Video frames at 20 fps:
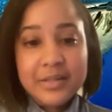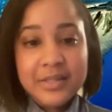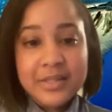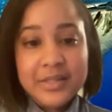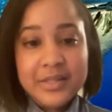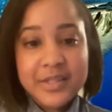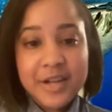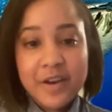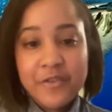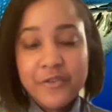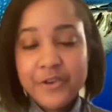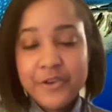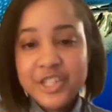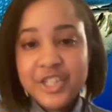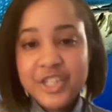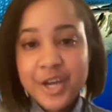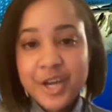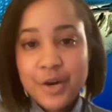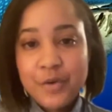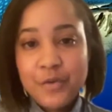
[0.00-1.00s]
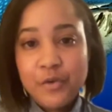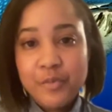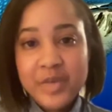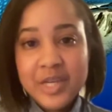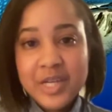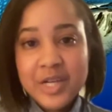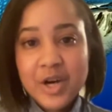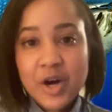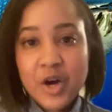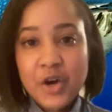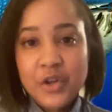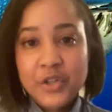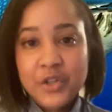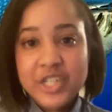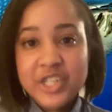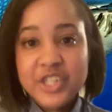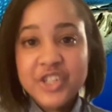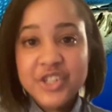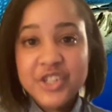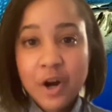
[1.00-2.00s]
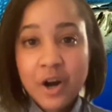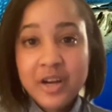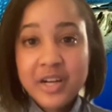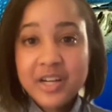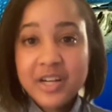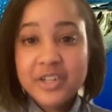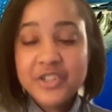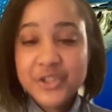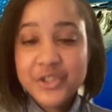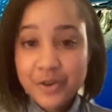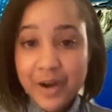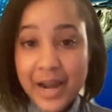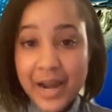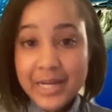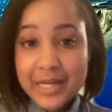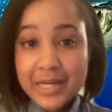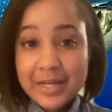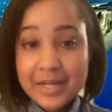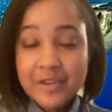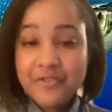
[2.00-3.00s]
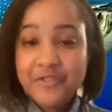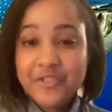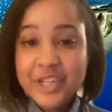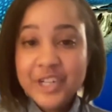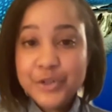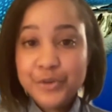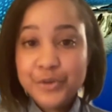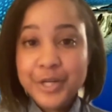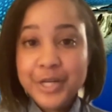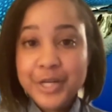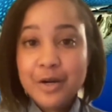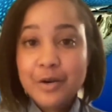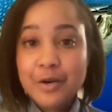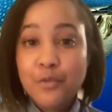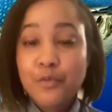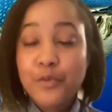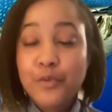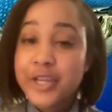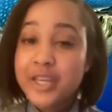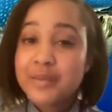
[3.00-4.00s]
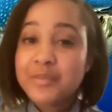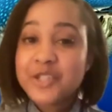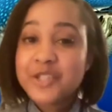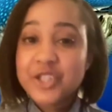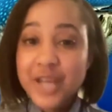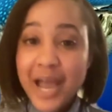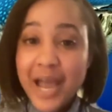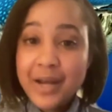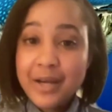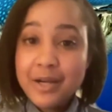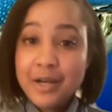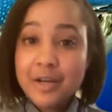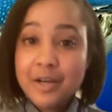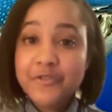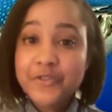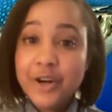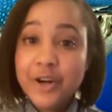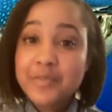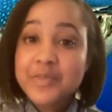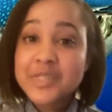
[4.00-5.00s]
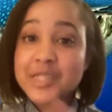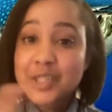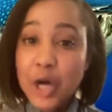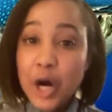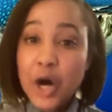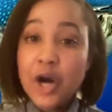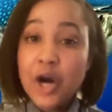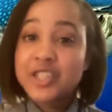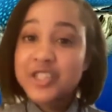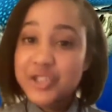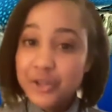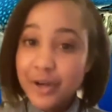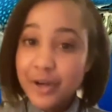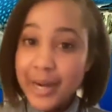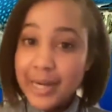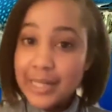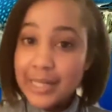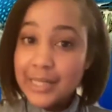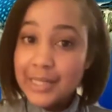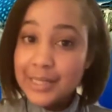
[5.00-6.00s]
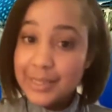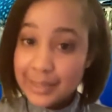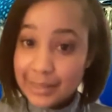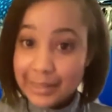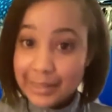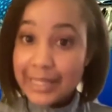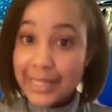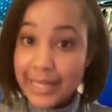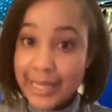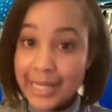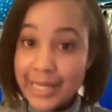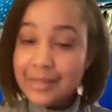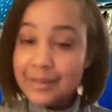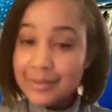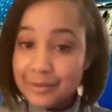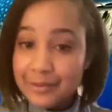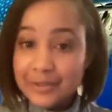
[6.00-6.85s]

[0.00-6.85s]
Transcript: Discovery Channel, will be called Shark Trek, featuring William Shatner from Star Trek. Get it?